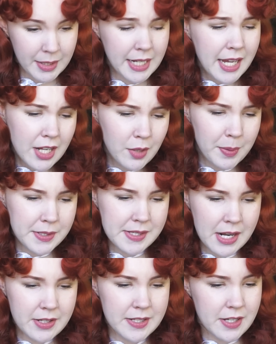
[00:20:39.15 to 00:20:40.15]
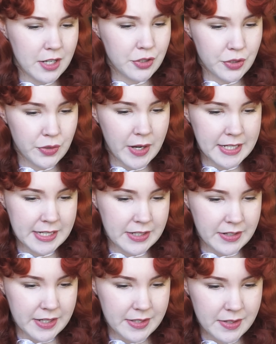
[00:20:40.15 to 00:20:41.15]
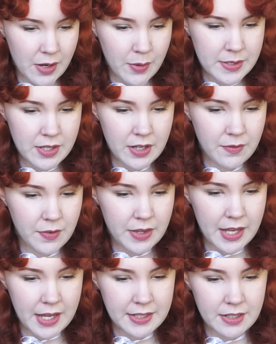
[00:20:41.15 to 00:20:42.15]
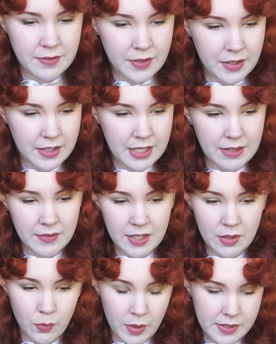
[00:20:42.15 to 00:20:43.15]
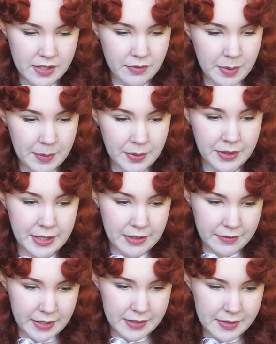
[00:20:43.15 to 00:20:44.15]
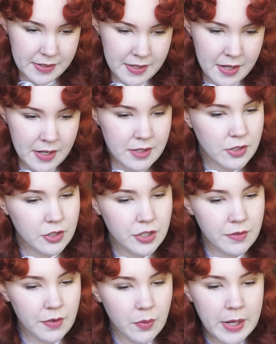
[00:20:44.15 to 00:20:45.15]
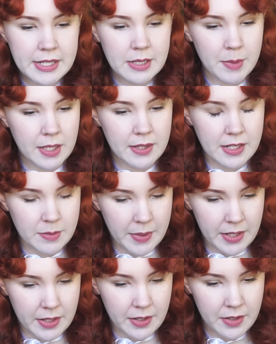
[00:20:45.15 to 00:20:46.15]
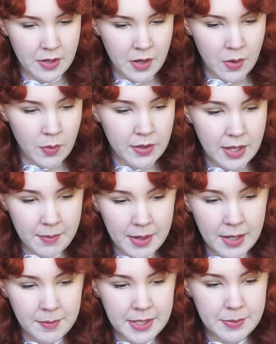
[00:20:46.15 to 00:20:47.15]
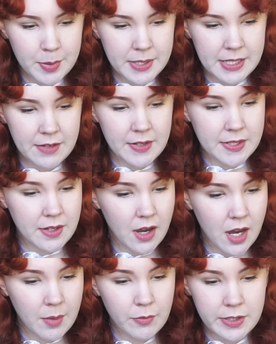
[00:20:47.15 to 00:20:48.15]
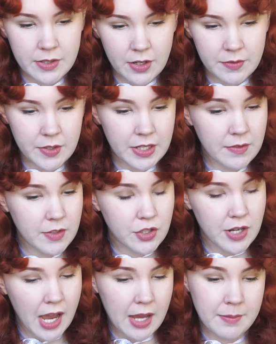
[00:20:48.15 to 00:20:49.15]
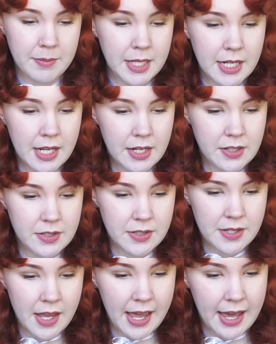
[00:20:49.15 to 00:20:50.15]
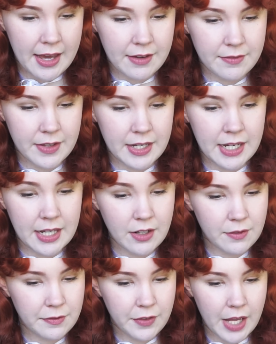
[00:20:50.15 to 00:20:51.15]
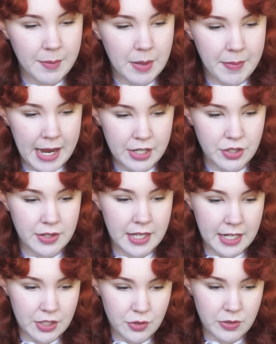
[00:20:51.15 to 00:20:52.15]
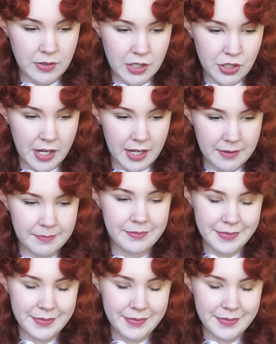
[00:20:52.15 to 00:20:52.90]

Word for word: Mediator personalities are true idealists, always looking for the hint of good even in the worst of people and events, searching for ways to make things better. While they may be perceived as calm, reserved, or even shy, mediators have an inner flame and passion that can truly shine.